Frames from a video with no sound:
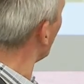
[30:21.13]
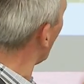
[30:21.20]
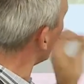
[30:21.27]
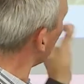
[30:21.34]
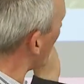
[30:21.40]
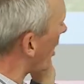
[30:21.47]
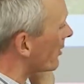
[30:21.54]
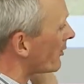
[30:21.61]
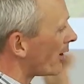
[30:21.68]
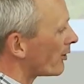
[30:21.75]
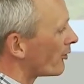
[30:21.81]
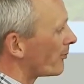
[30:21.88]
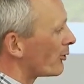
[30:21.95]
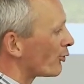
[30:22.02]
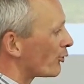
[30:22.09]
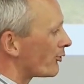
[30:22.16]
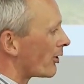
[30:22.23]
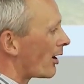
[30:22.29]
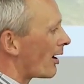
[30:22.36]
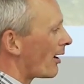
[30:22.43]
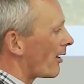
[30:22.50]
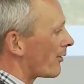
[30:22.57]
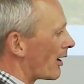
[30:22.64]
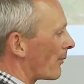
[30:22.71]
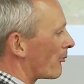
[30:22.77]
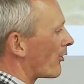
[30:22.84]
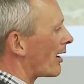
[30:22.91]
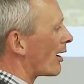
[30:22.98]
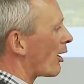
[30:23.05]
and my car tells me today
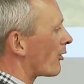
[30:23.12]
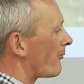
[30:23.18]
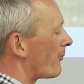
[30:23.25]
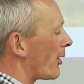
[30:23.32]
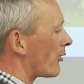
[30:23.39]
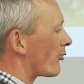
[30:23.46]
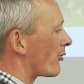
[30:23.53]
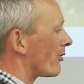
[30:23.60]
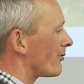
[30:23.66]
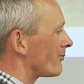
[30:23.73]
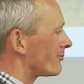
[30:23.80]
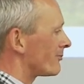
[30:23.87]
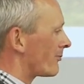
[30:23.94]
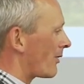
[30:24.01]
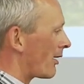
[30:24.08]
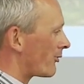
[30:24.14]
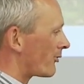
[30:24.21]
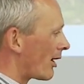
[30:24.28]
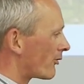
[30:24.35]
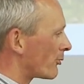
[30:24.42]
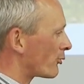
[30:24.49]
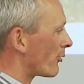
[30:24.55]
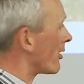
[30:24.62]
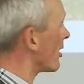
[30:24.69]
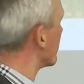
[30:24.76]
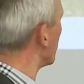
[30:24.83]
that I'm running out of petrol, and it takes me to the